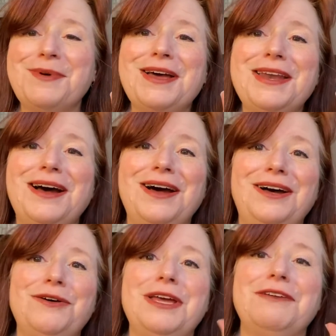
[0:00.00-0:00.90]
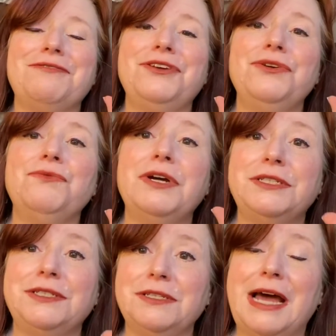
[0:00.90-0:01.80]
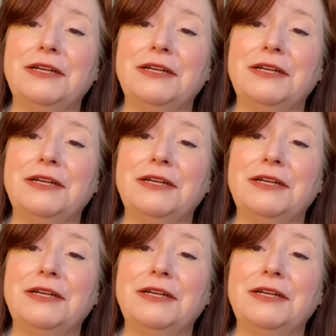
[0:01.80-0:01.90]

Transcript: But if you want to